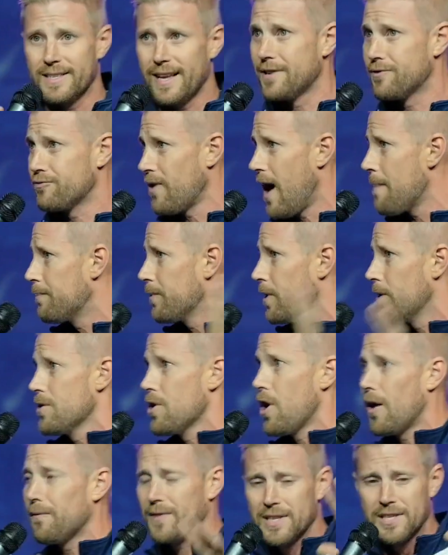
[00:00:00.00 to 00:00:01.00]
I dropped Lily
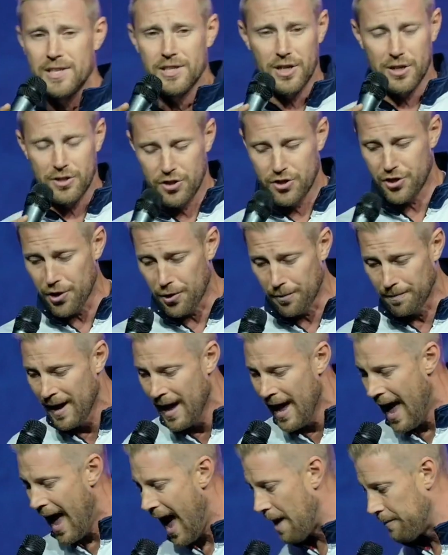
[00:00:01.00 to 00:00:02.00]
off. This is in June.
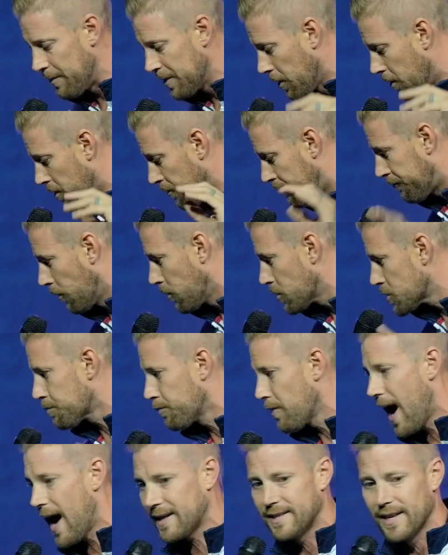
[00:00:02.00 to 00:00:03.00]
And we go to the first
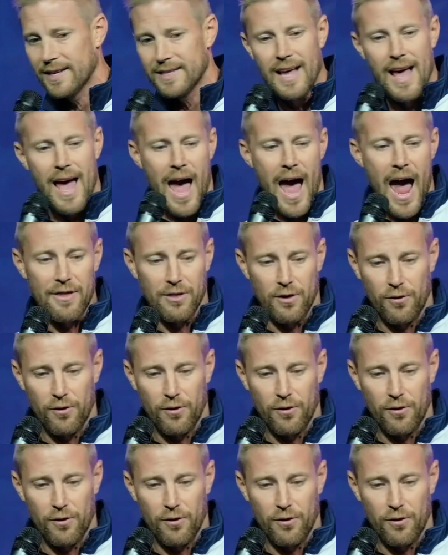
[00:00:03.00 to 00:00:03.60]
practice. And the